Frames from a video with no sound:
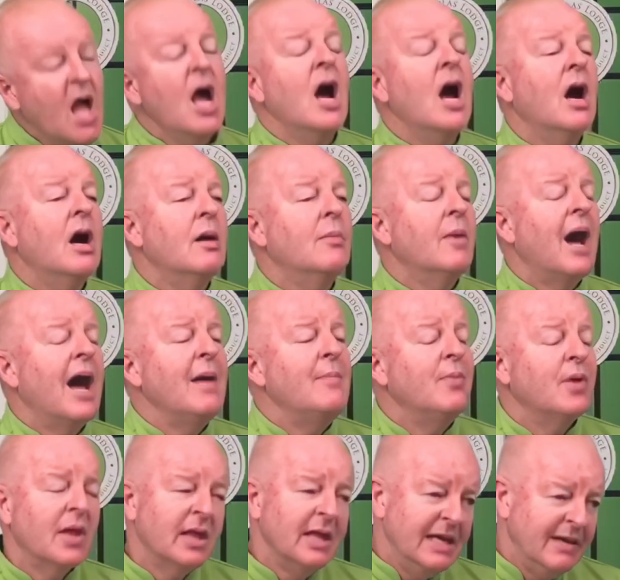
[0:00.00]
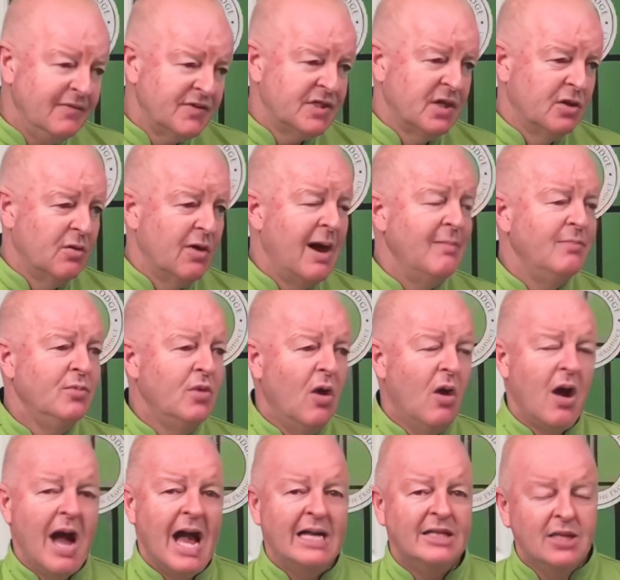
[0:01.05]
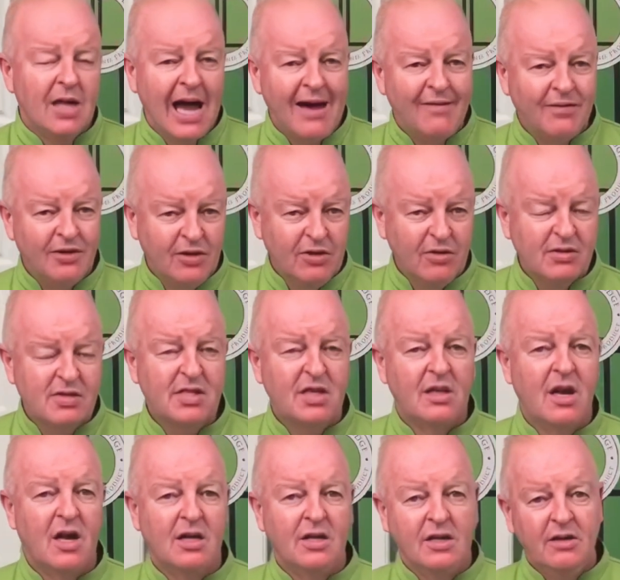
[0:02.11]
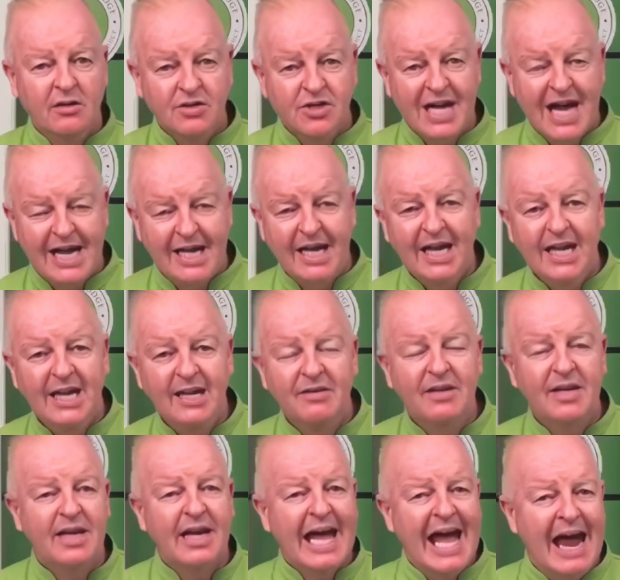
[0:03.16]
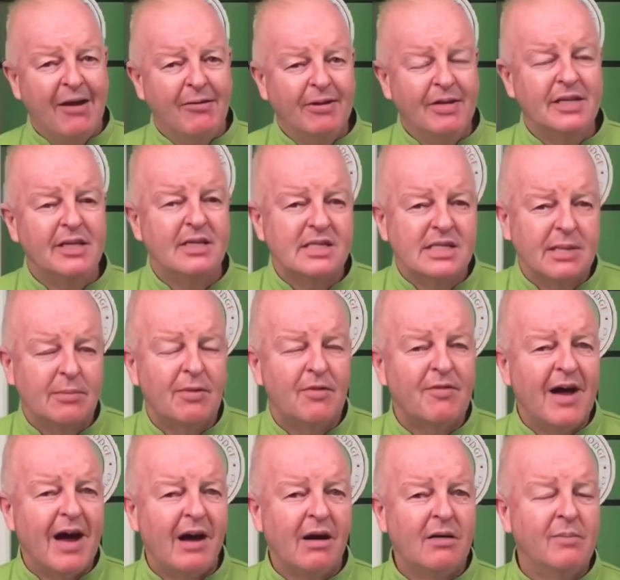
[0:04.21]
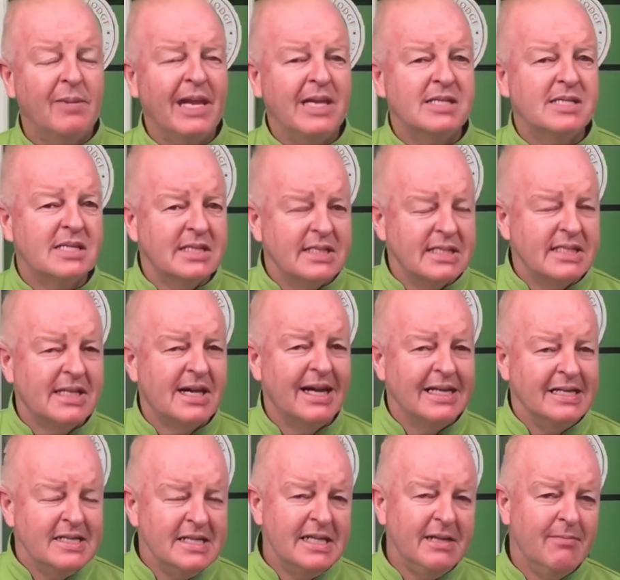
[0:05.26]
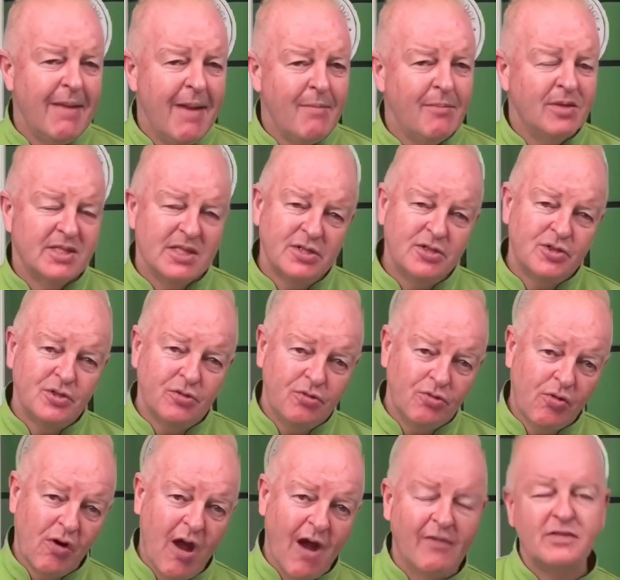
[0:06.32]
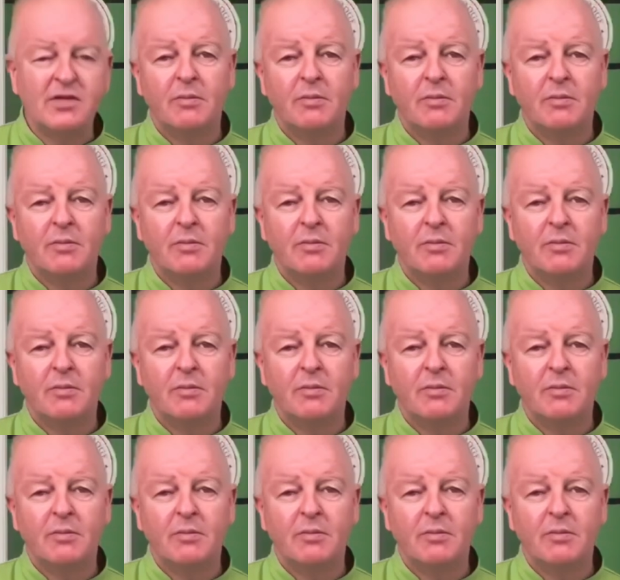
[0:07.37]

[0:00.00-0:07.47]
I believe so. I haven't used a lot, Jack Heath and Karen and some of our amazing design team members that do crafts.